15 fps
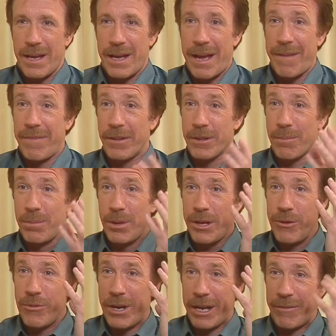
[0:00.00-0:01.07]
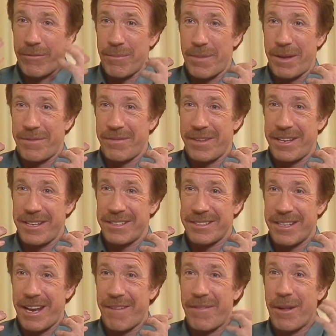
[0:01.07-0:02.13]
I felt the blood draining from my face,
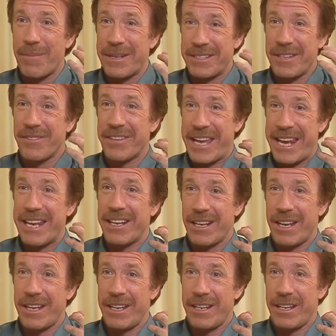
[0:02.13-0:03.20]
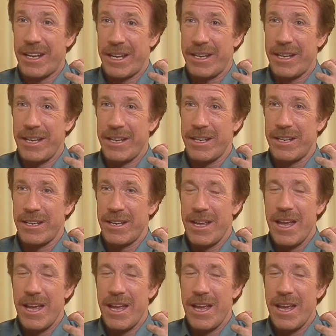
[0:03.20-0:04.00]
and I felt myself getting lightheaded.